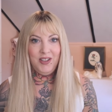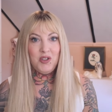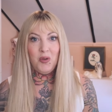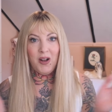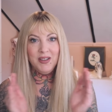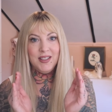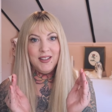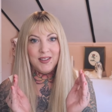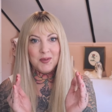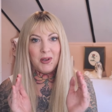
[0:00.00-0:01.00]
the chihuahua's
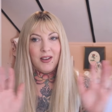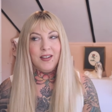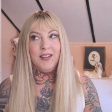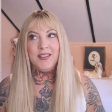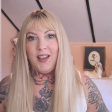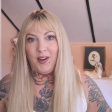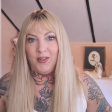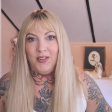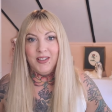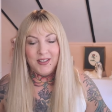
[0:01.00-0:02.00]
like this big and his
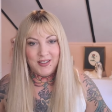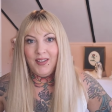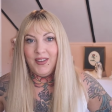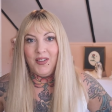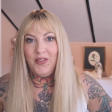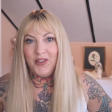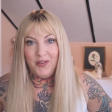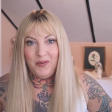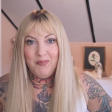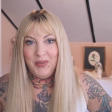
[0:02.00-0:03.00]
kennel is like for
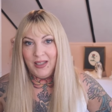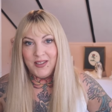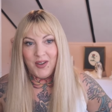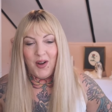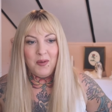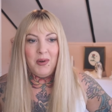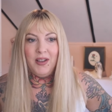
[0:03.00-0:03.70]
a big dog,